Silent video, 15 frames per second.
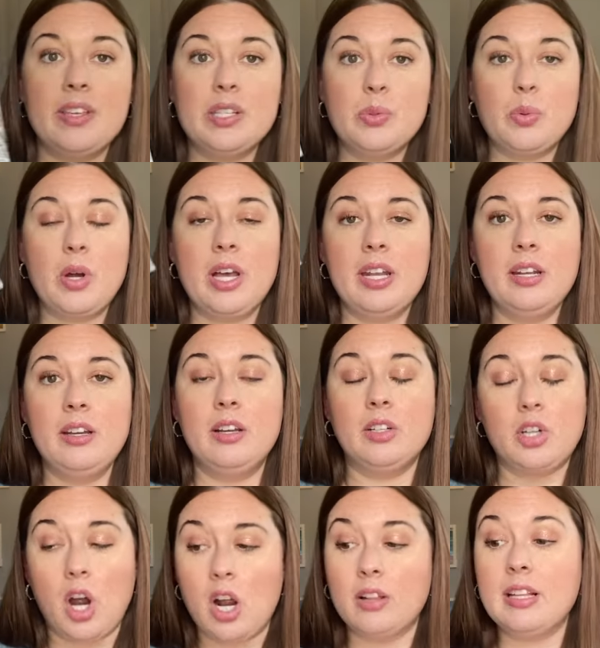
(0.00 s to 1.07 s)
this one
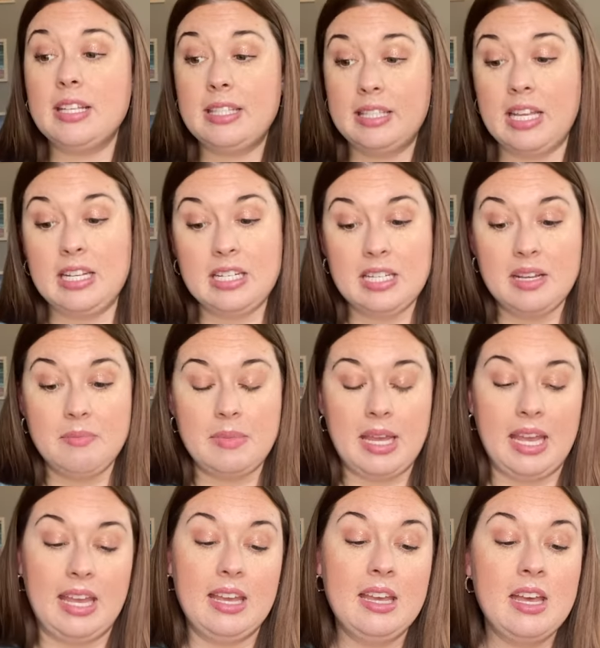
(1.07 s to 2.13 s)
Carla sent to
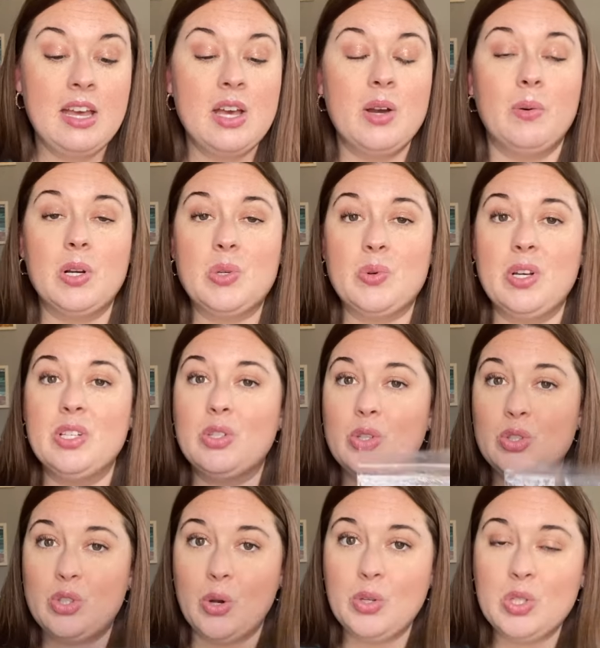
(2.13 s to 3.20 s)
me, which was
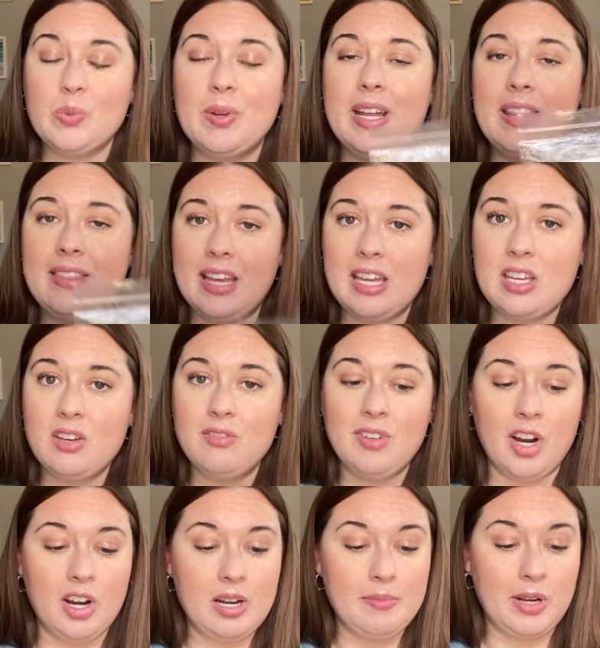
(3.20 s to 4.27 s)
so sweet. Thank you
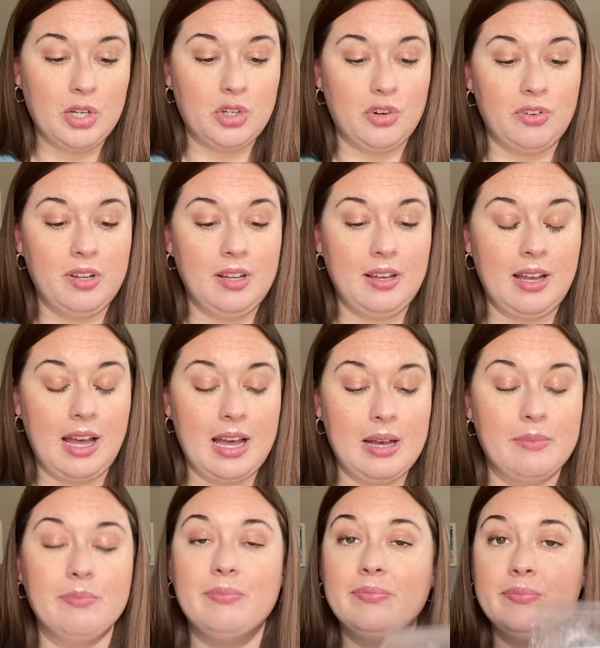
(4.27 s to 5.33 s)
very much,
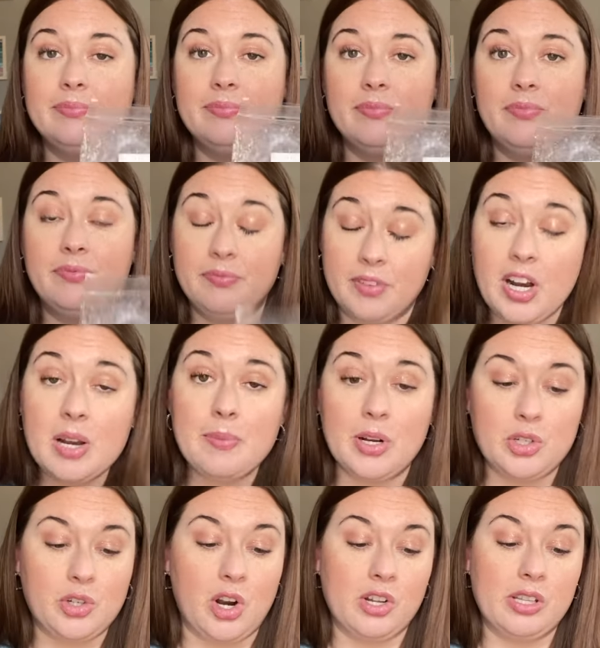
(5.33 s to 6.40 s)

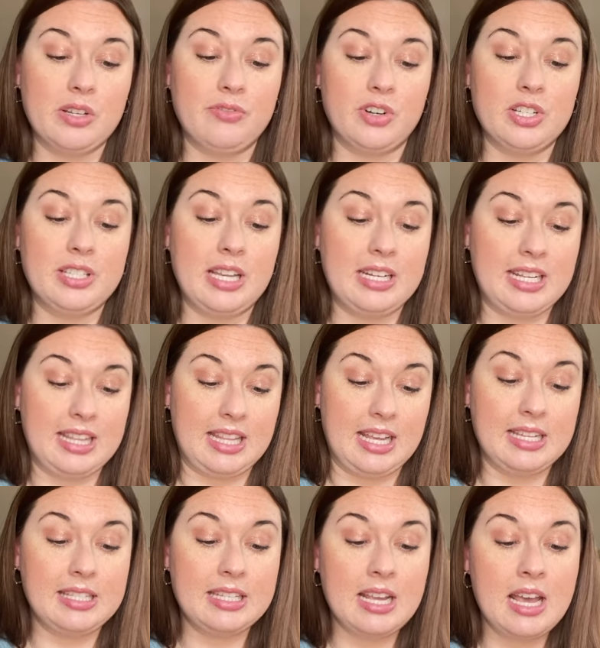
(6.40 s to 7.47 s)
Carla, for sending
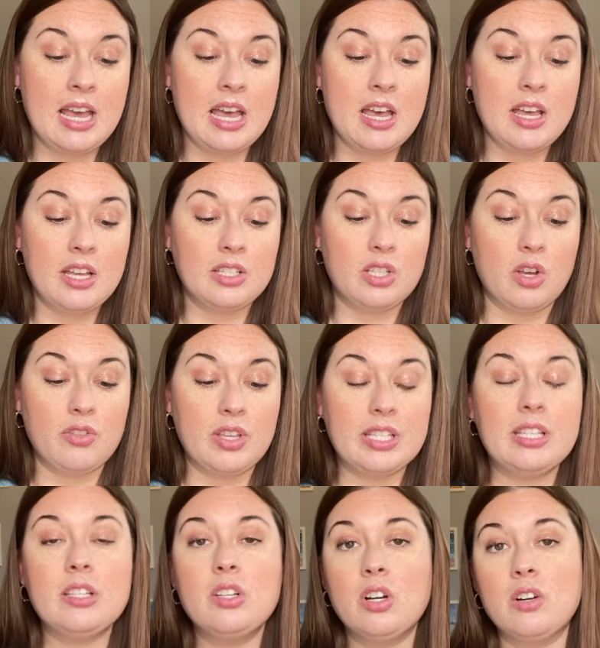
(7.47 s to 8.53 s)
this. So this
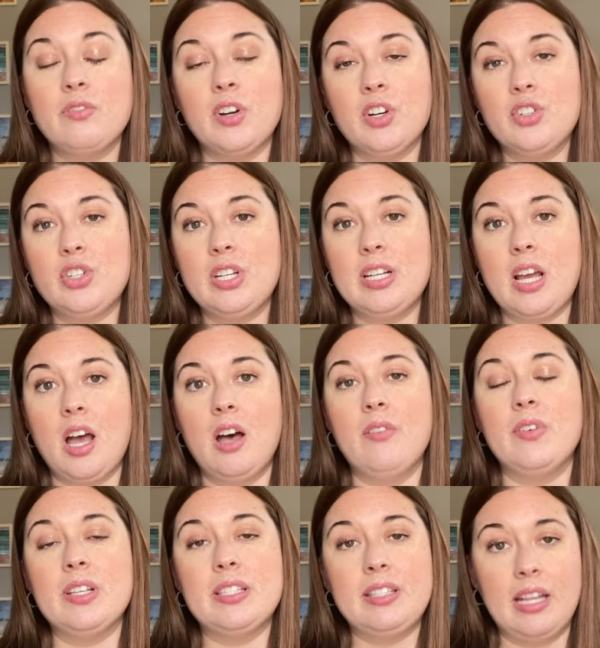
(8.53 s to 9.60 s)
is her version of
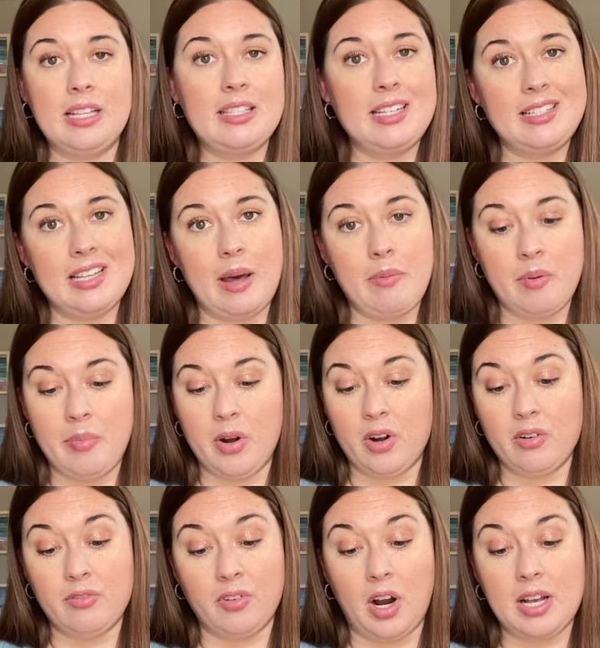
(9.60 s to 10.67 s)
Scentsy's Apple
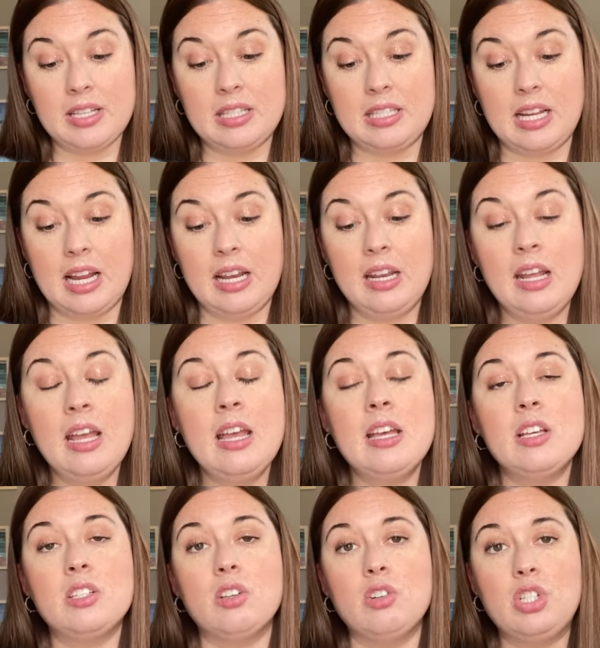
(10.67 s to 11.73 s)
Butter Frosting.
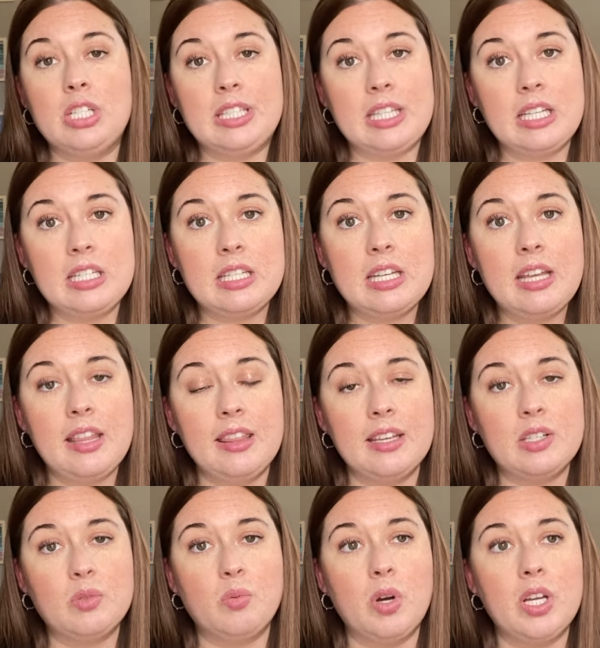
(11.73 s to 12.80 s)
So she sent
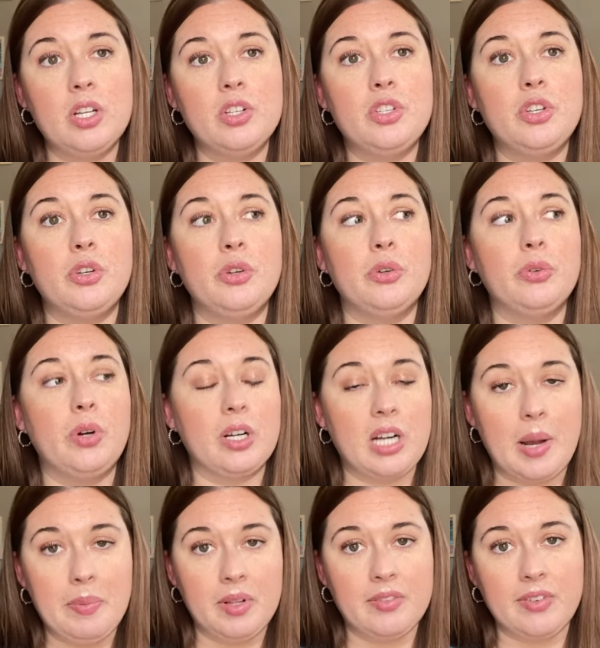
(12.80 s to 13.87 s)
this one to a
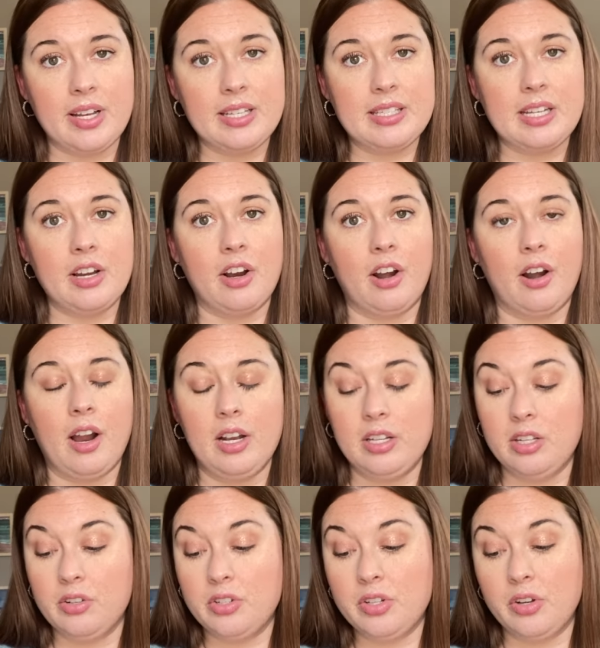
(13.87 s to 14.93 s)
couple of us here on
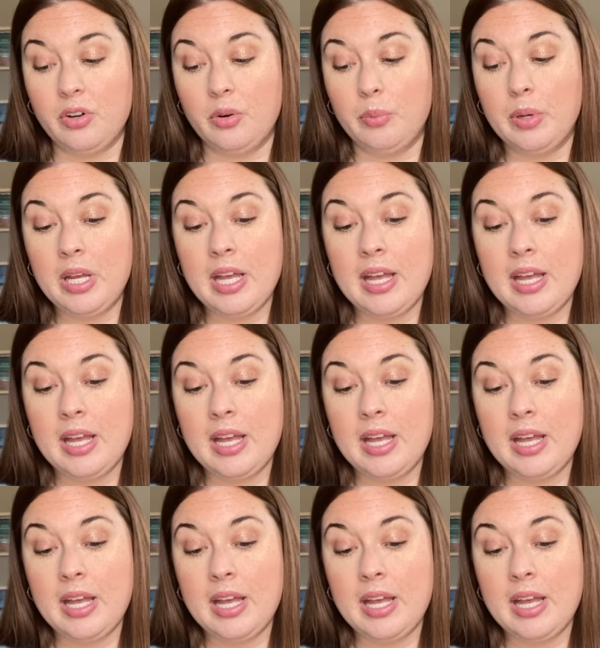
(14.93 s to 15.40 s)
YouTube